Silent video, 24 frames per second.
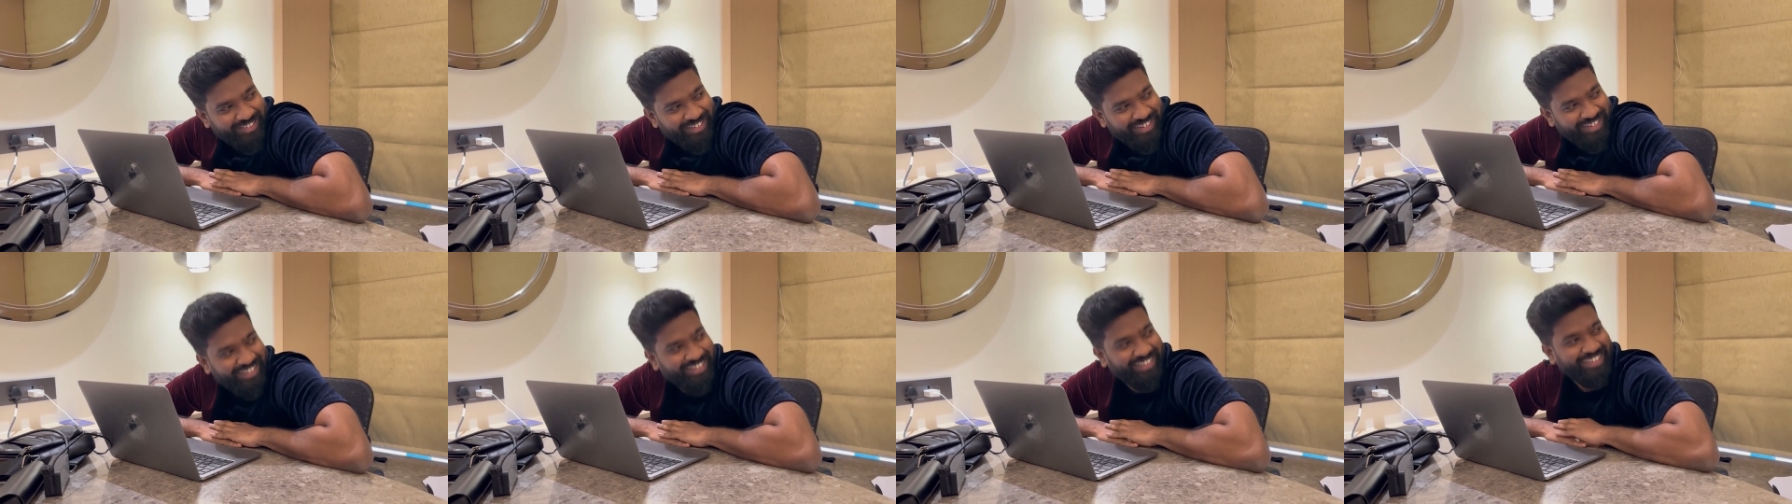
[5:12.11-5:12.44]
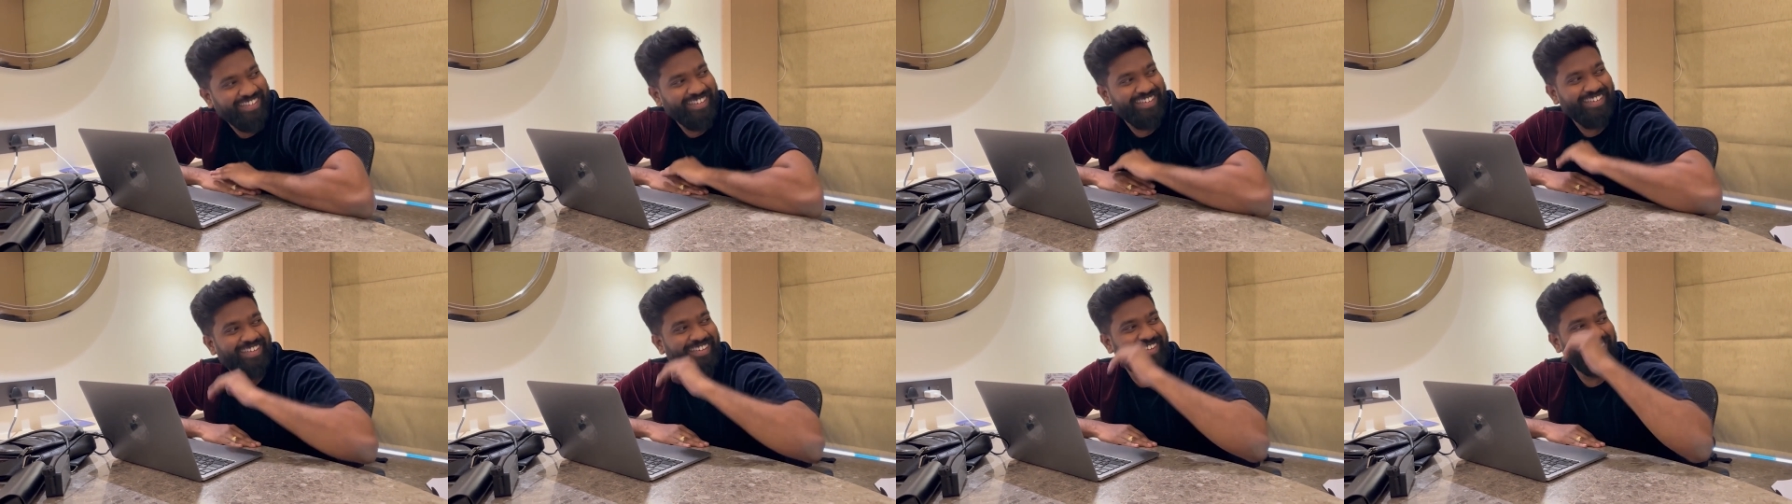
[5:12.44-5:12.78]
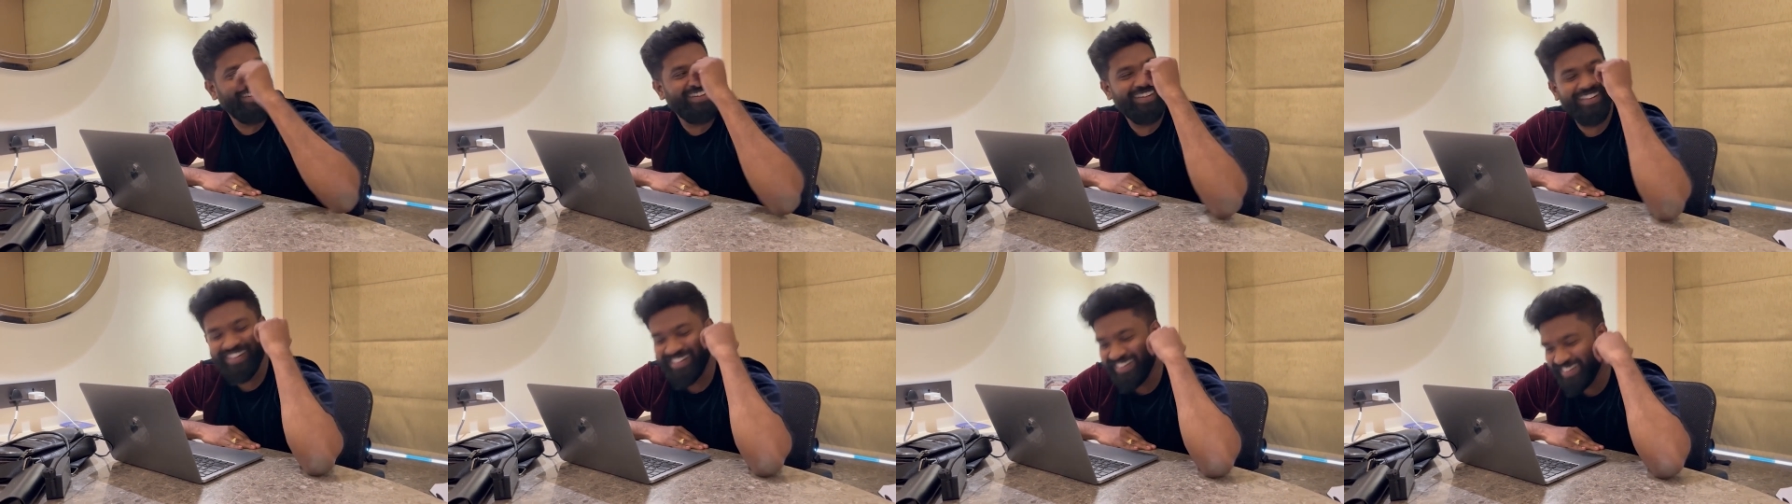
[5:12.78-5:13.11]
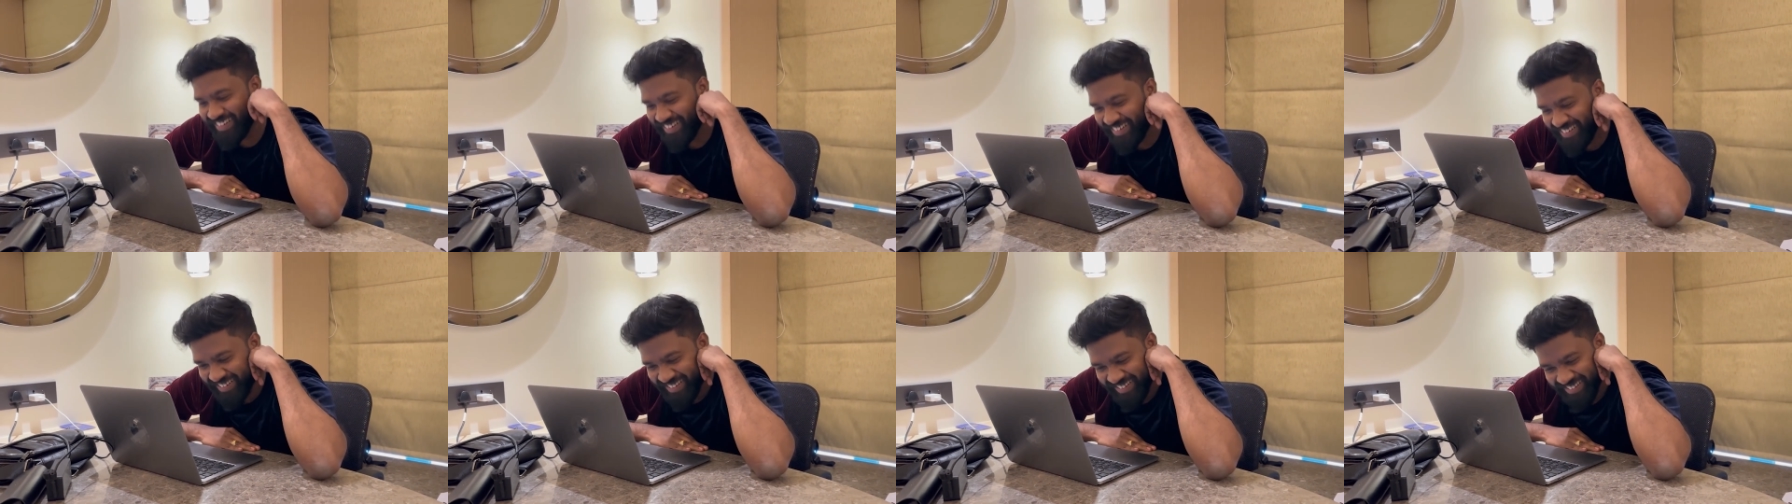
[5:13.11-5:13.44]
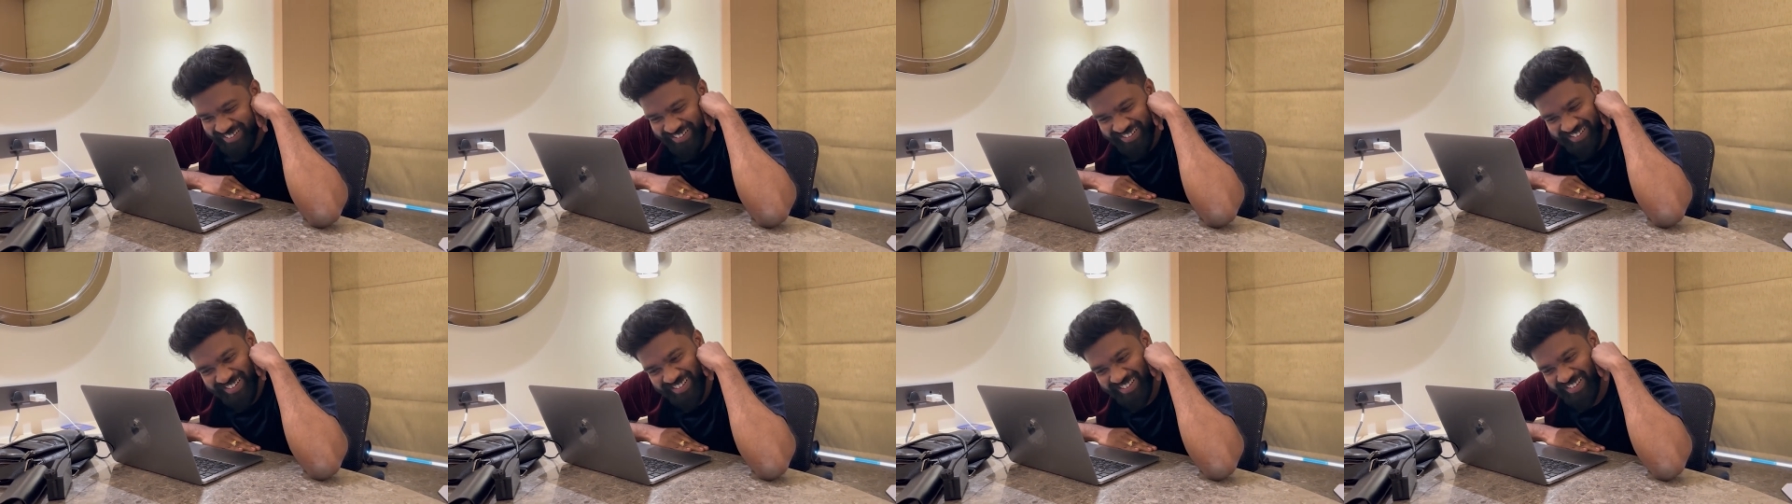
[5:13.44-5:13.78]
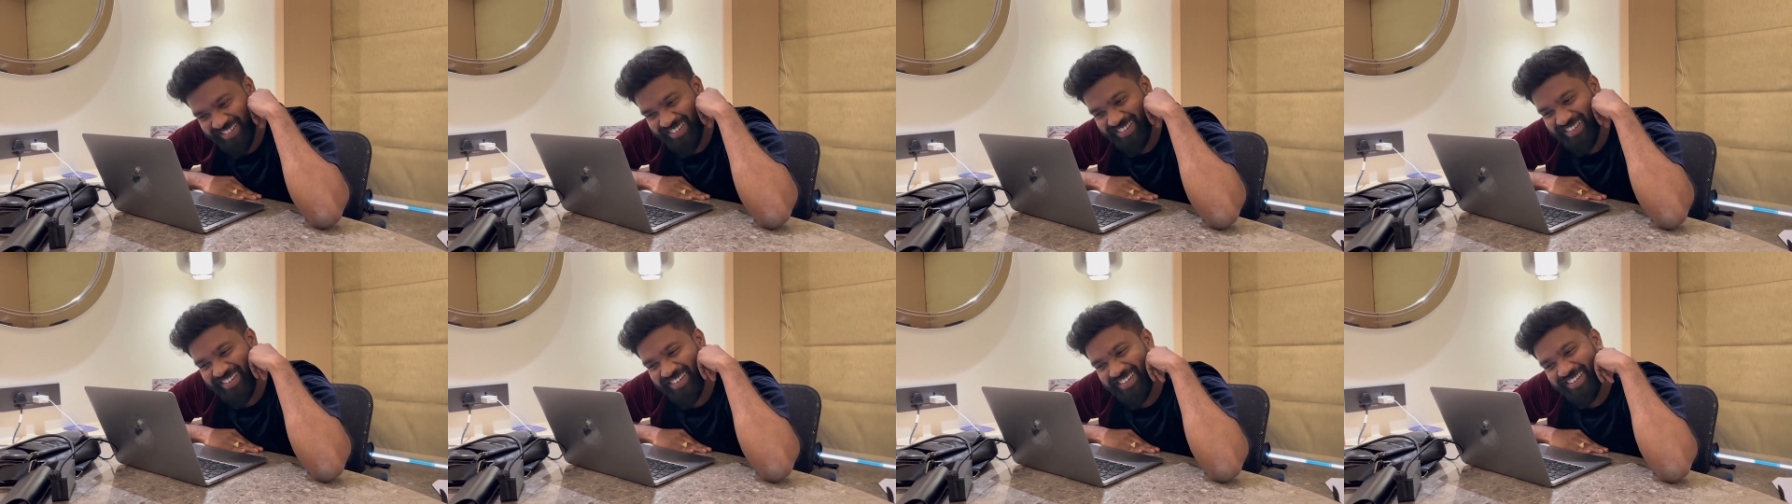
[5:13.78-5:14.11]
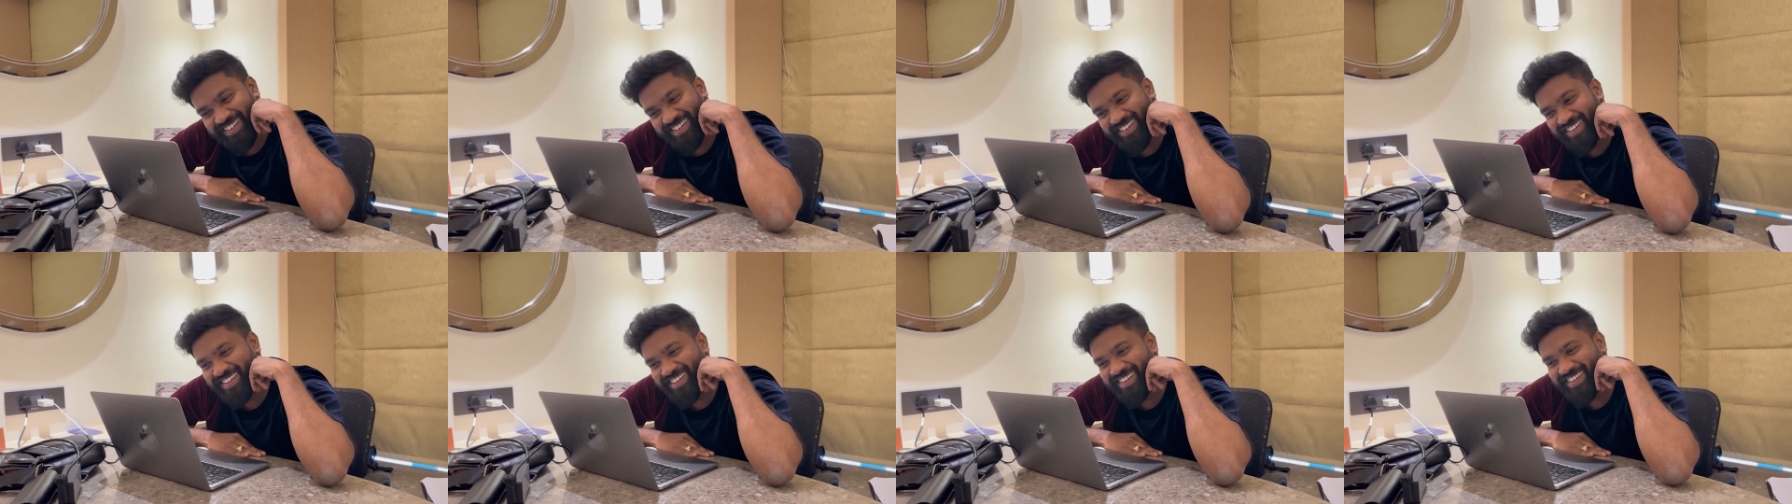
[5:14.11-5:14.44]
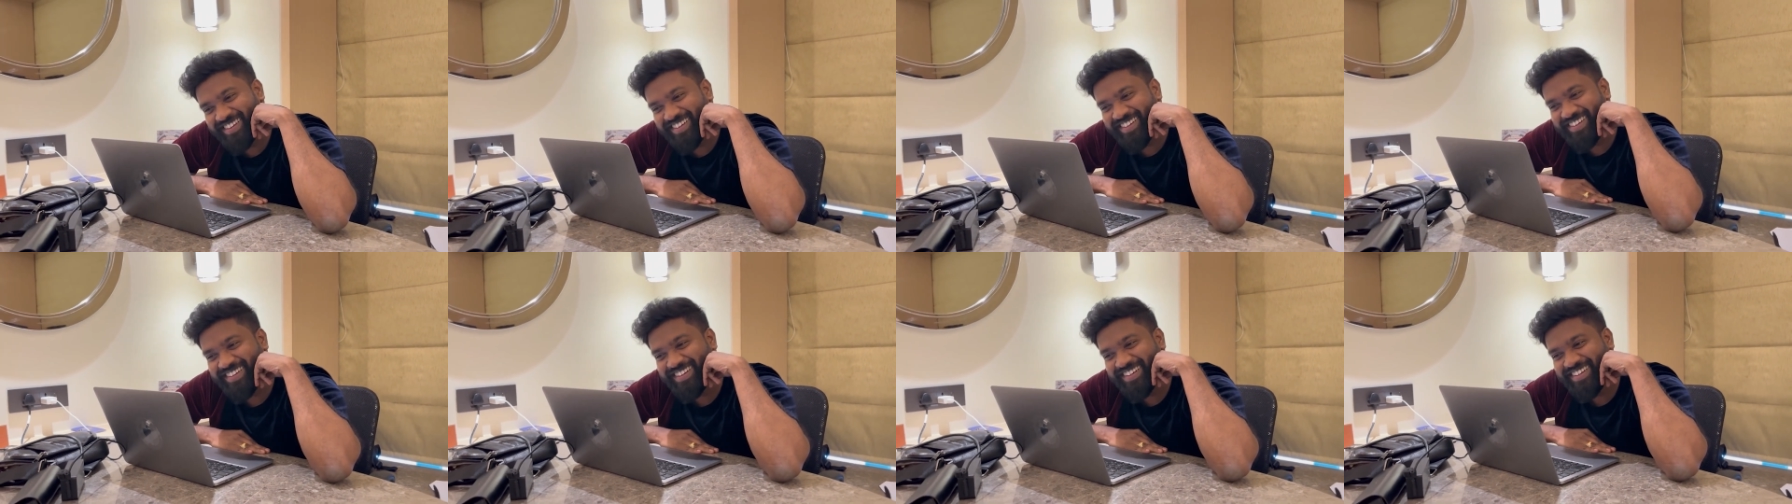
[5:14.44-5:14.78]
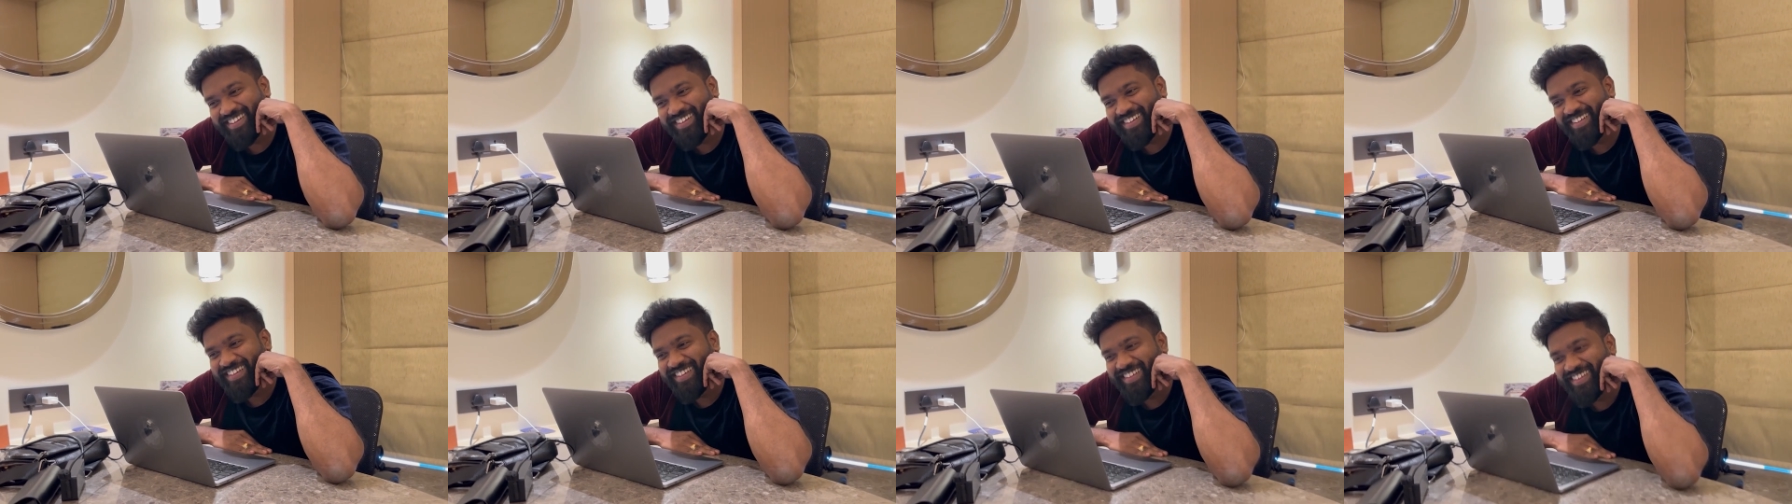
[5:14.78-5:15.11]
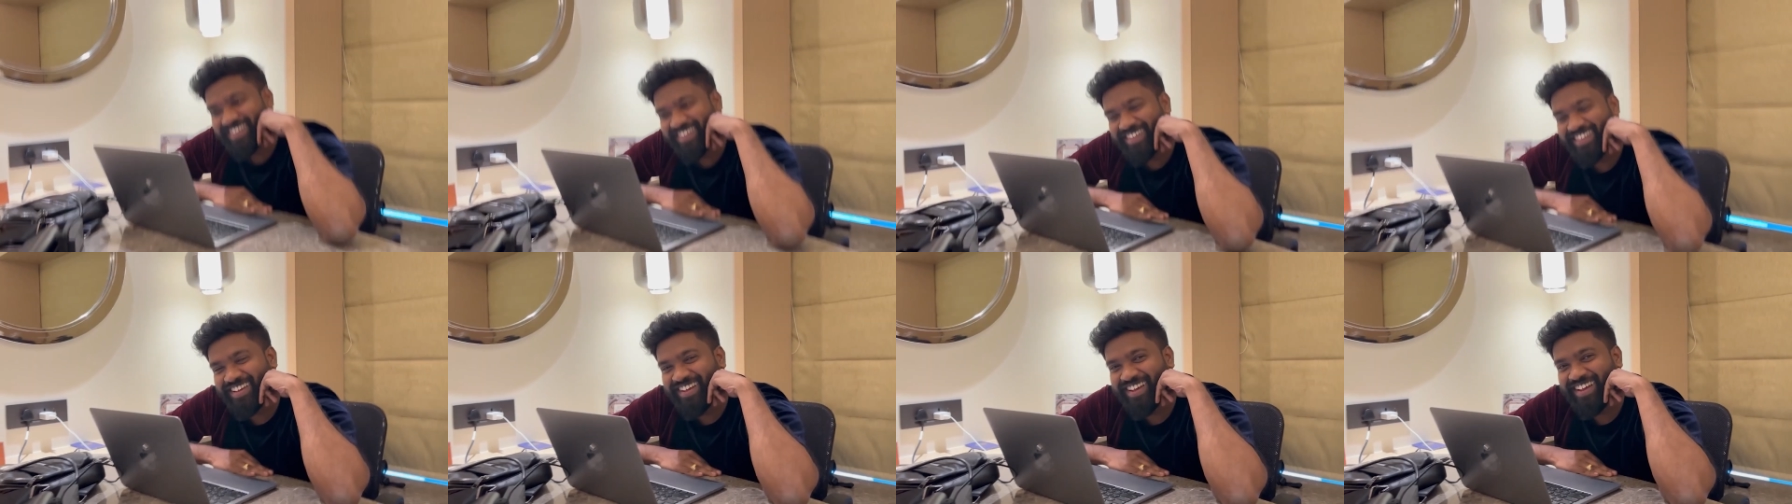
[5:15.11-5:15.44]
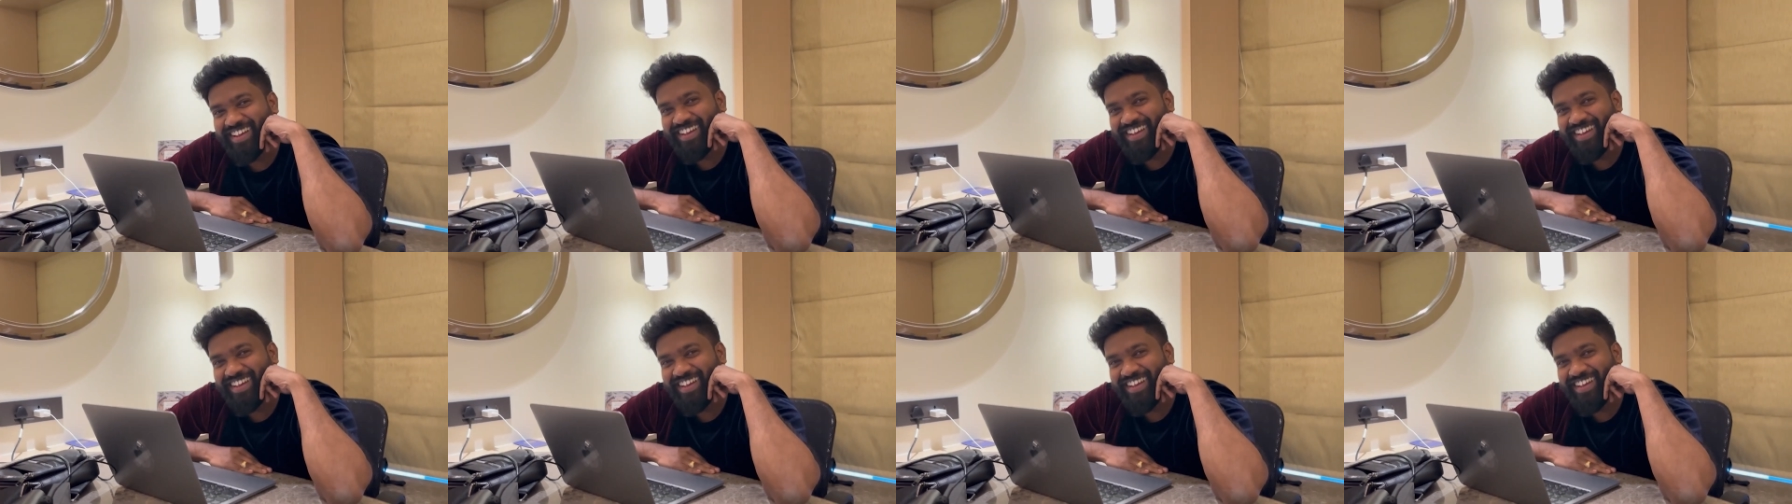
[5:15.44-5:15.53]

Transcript: I wanted you all to come in later so that, we don't waste your time or